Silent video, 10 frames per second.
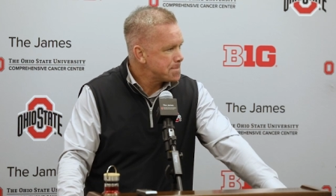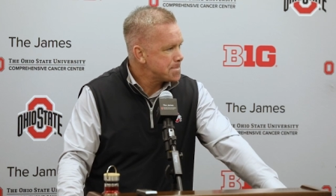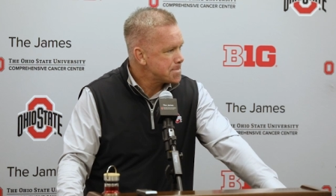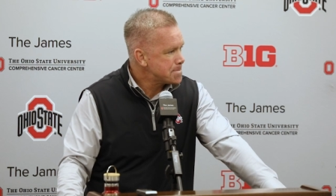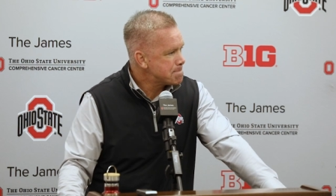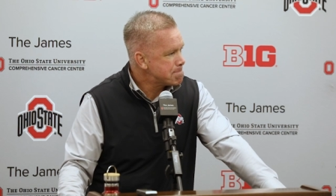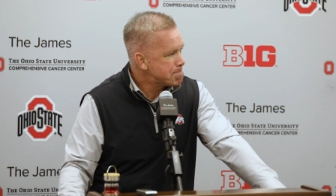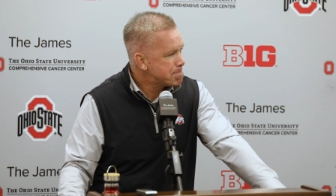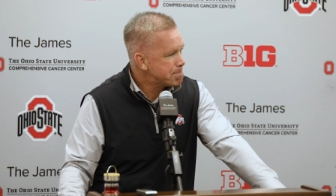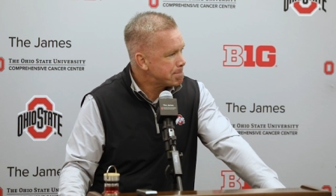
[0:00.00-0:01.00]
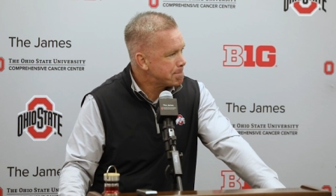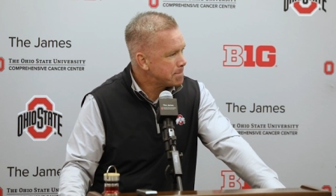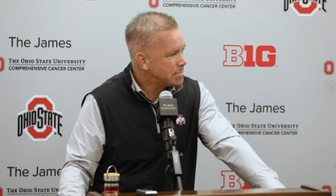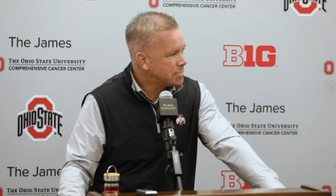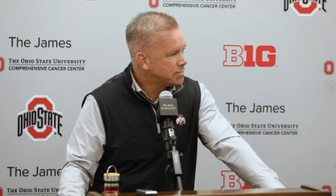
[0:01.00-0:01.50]
um,
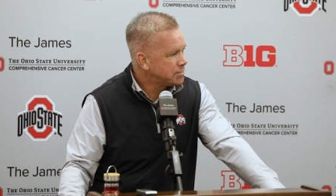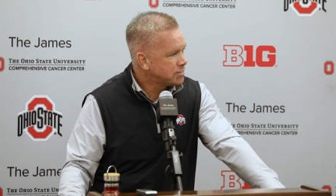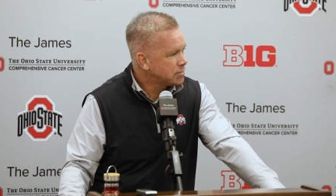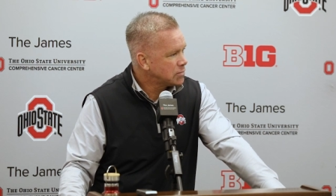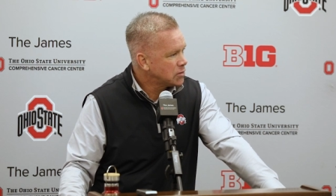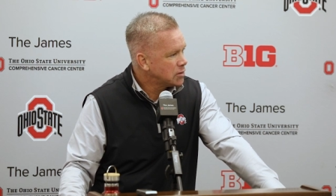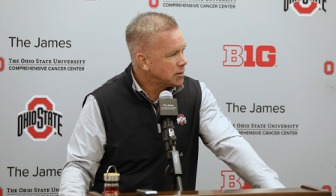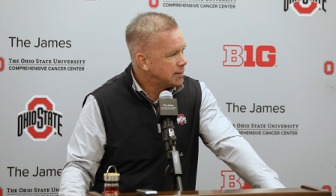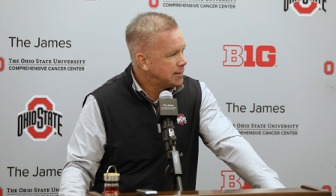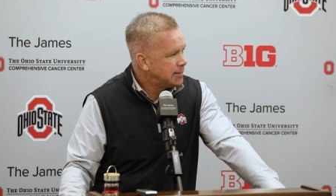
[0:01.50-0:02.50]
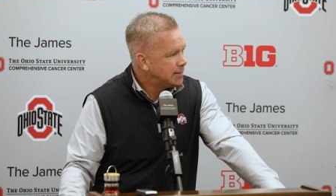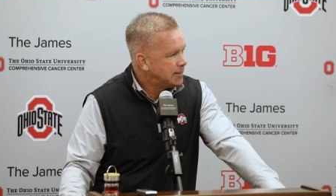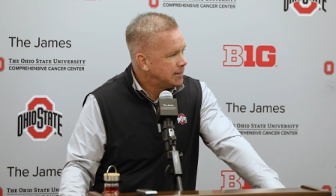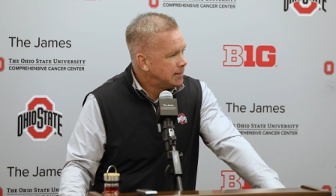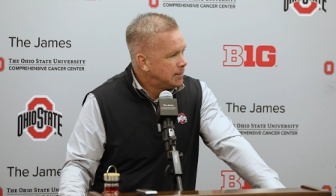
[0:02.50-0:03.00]
the, uh, when you
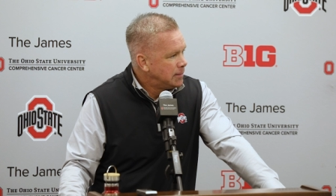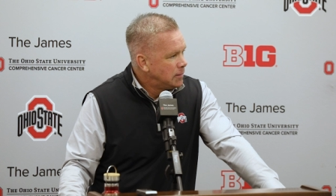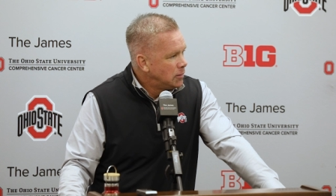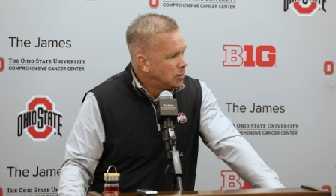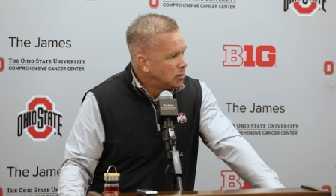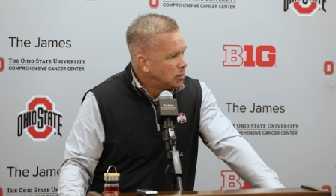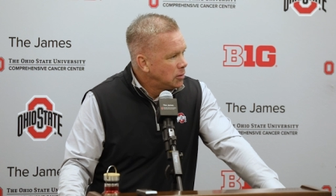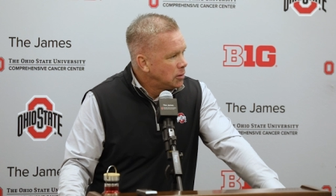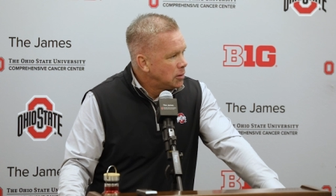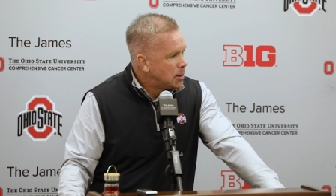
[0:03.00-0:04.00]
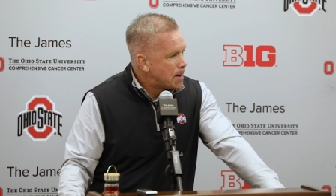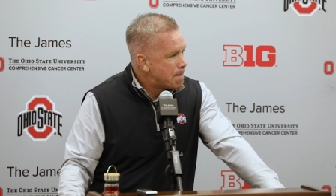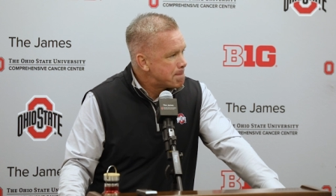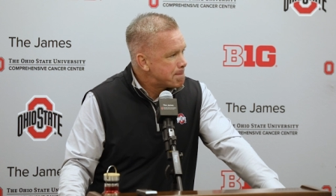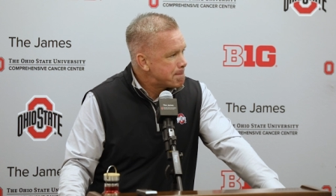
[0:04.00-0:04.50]
spoke with us at Big Ten Media Day
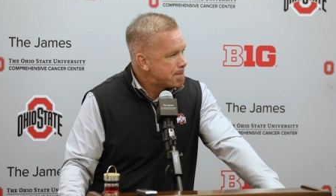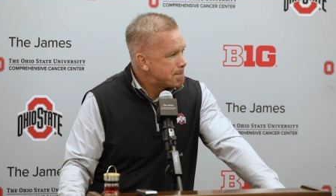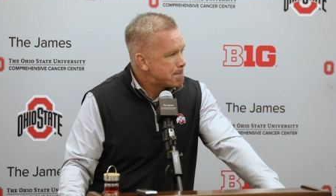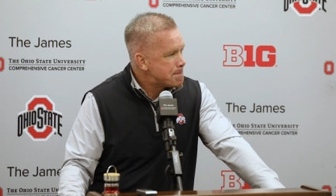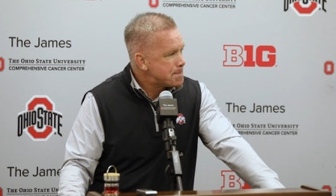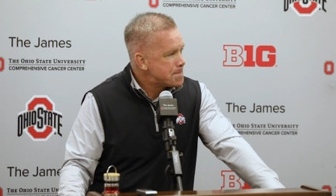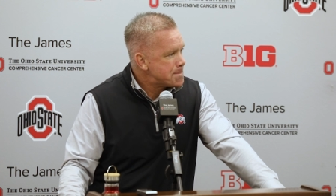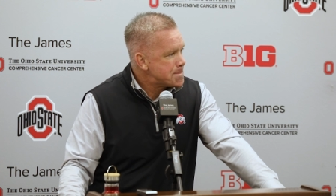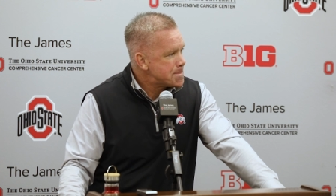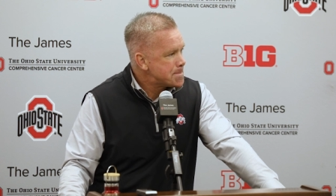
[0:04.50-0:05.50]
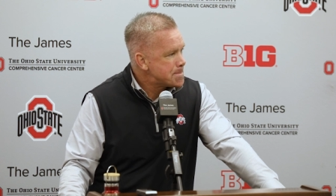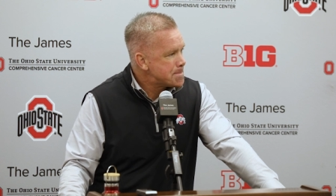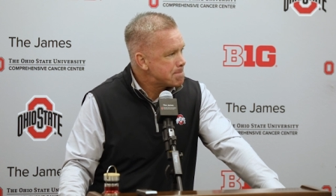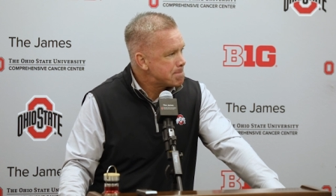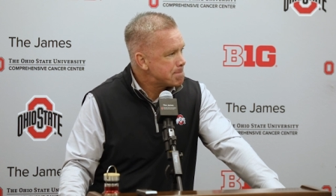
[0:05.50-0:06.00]
last week, you said you had a couple guys
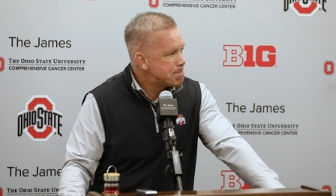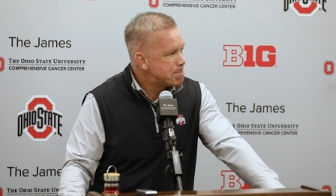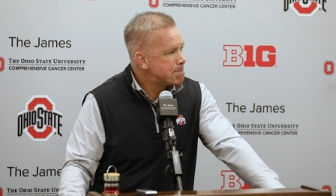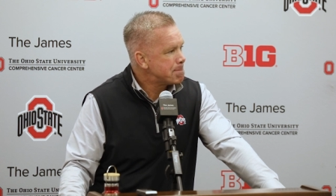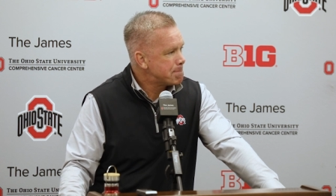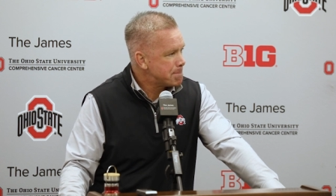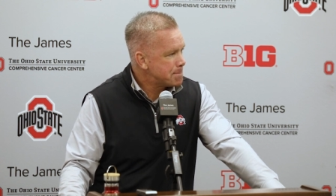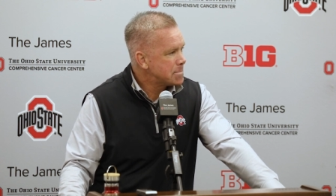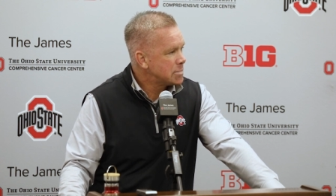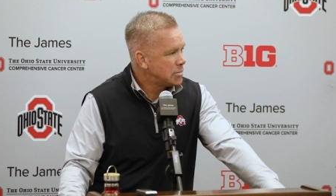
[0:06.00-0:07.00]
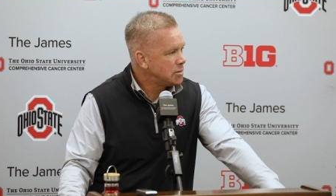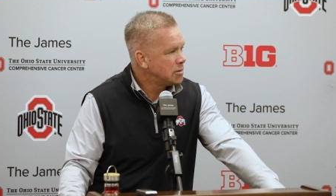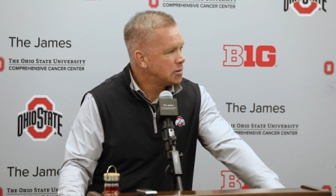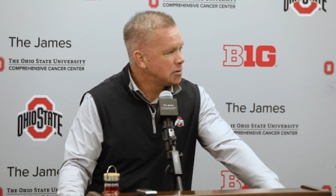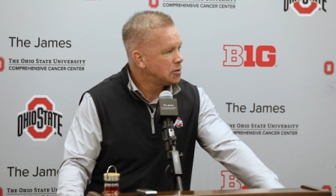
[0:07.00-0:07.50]
still kind of banged up a little bit. Just what's the
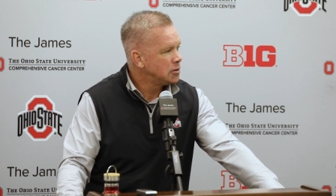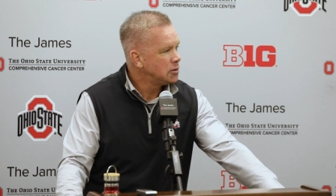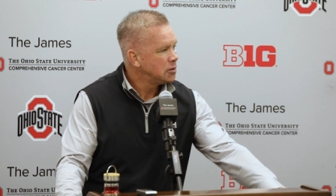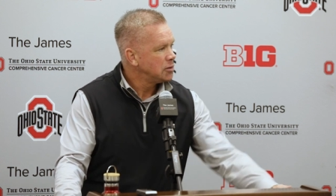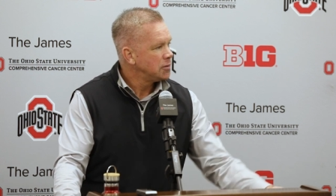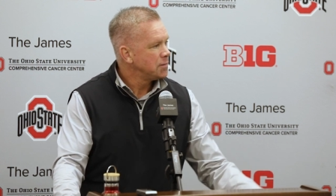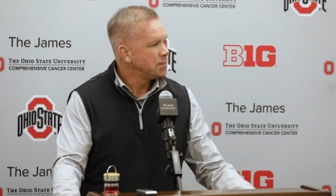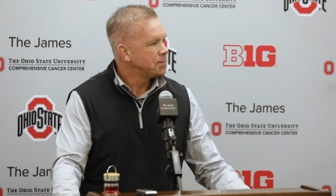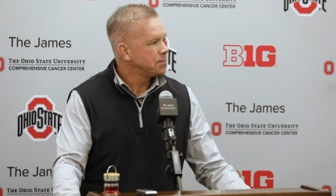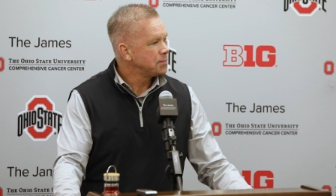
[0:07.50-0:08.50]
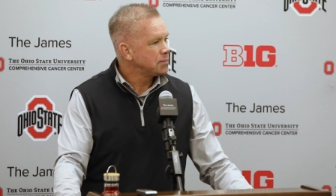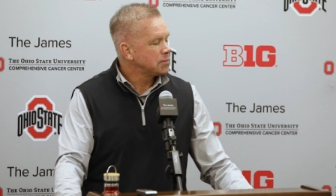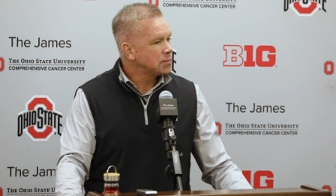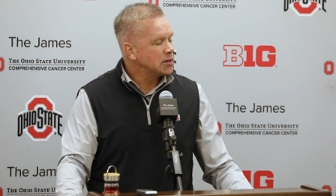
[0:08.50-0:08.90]
health of the team heading into this weekend?